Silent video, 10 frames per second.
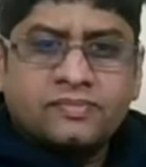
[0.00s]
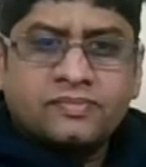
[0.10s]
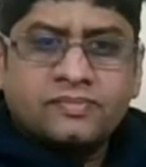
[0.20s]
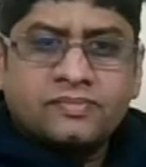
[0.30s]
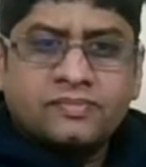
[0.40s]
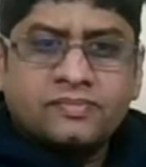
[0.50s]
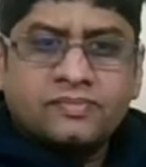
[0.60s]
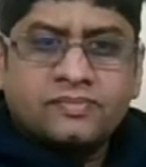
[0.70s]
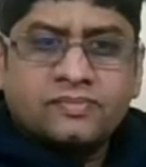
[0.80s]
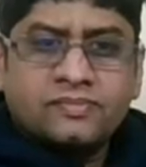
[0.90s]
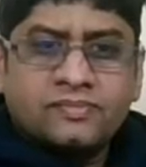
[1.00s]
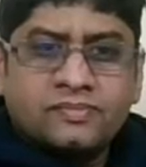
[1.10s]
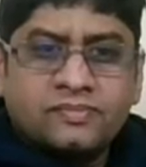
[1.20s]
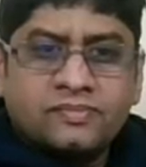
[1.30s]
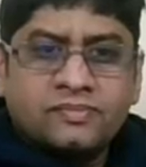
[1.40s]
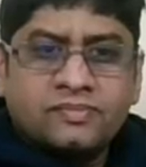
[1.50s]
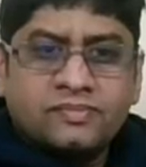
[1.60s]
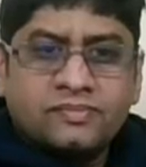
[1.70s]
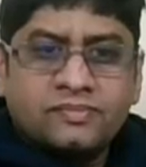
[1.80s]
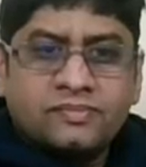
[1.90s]

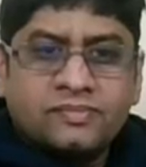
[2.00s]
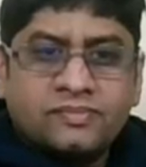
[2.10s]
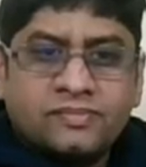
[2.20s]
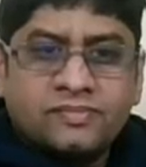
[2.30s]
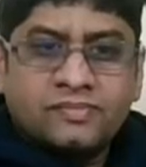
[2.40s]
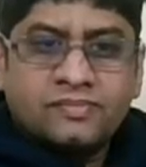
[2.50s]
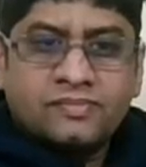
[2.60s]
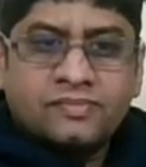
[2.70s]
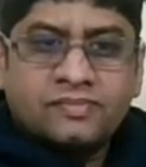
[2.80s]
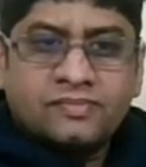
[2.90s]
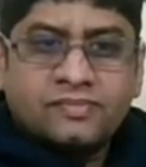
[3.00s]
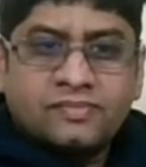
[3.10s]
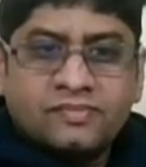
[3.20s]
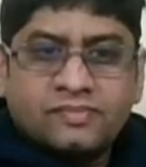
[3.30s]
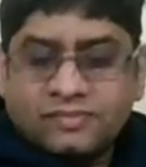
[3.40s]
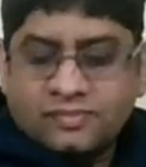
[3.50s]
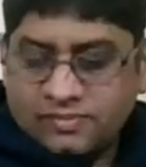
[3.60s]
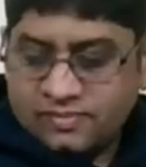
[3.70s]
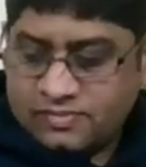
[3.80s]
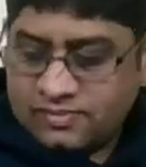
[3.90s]

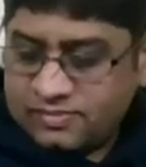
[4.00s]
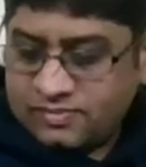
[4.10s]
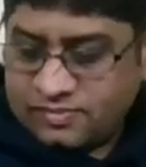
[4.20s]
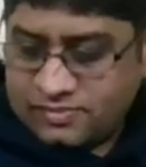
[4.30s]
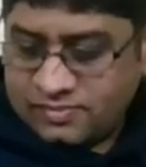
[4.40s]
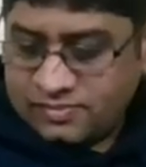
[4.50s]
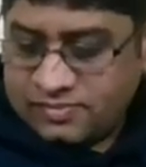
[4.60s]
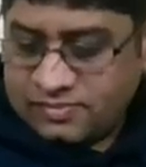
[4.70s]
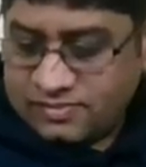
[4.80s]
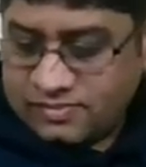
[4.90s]
No words are spoken by the person on screen.